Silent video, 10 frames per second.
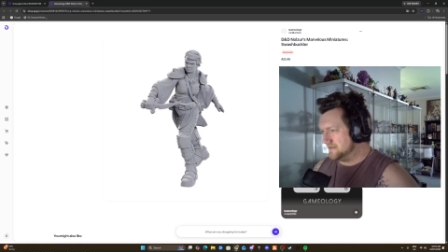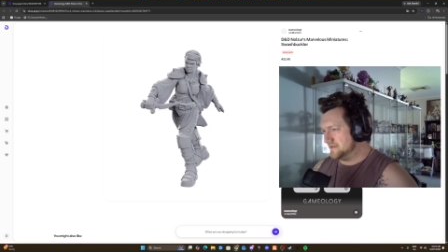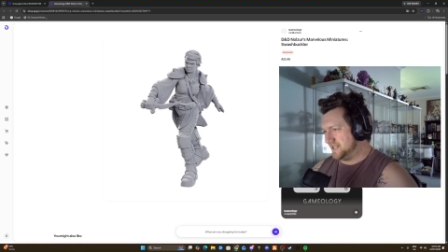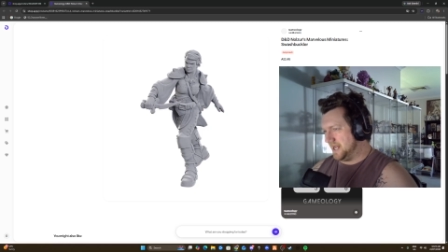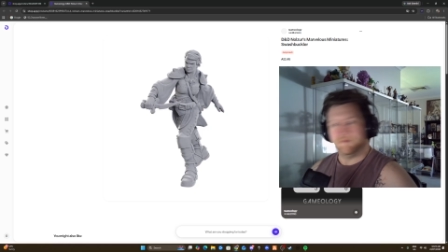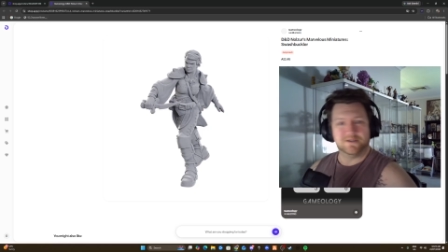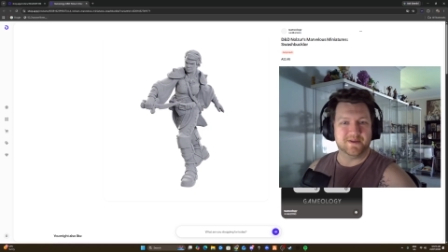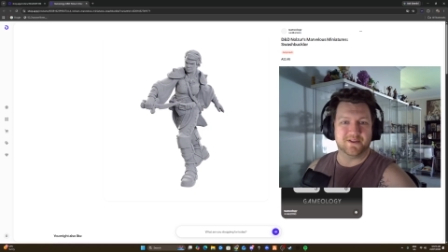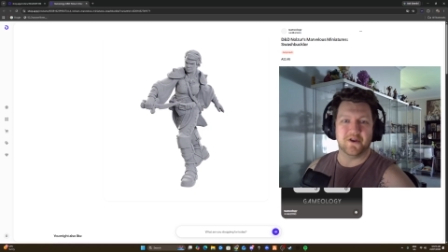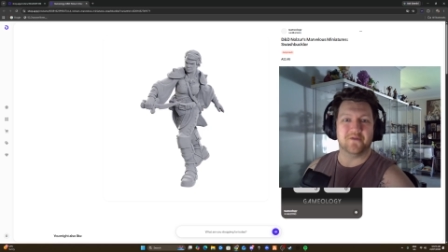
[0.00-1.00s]
seem to
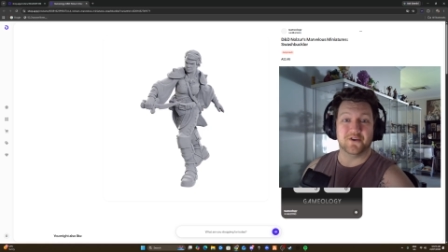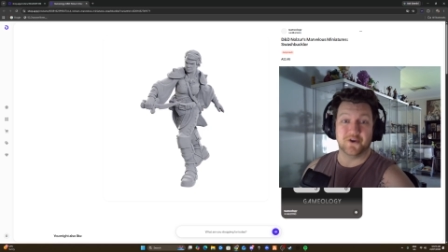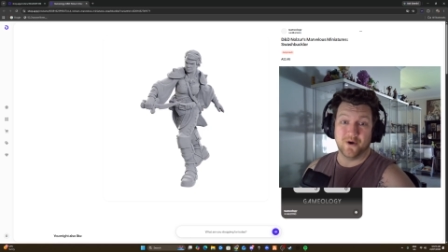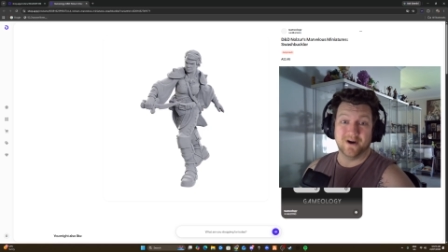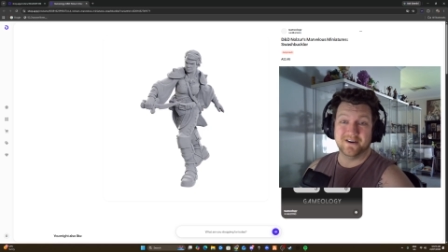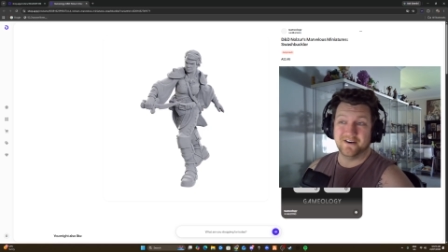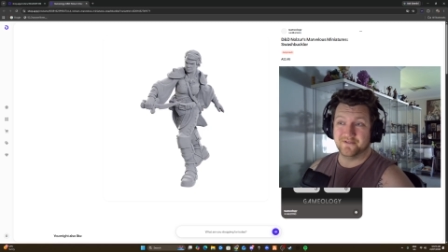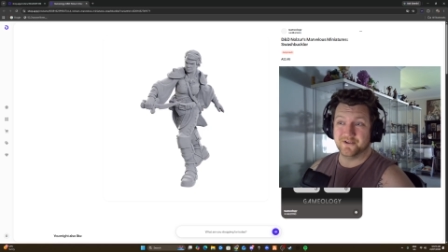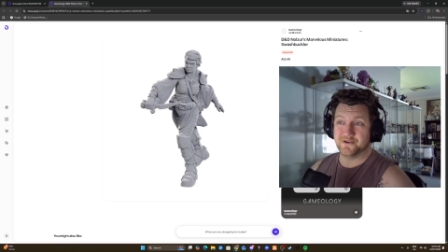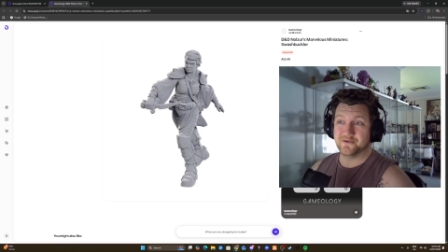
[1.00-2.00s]
be the newer
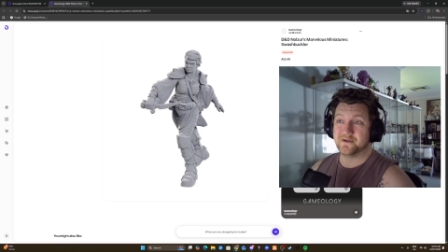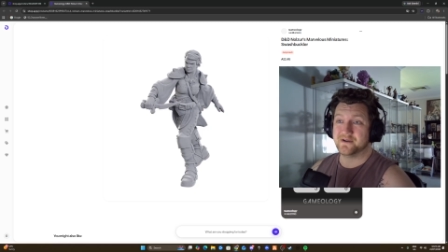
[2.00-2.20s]
of the two.